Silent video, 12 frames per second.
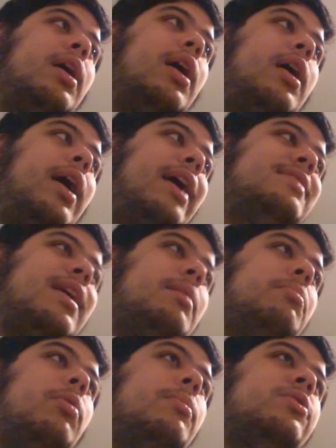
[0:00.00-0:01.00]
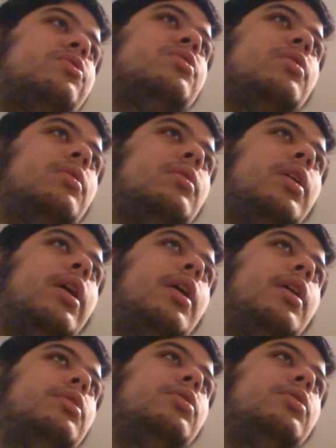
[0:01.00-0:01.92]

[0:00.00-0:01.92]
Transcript: uh, at a moment, uh,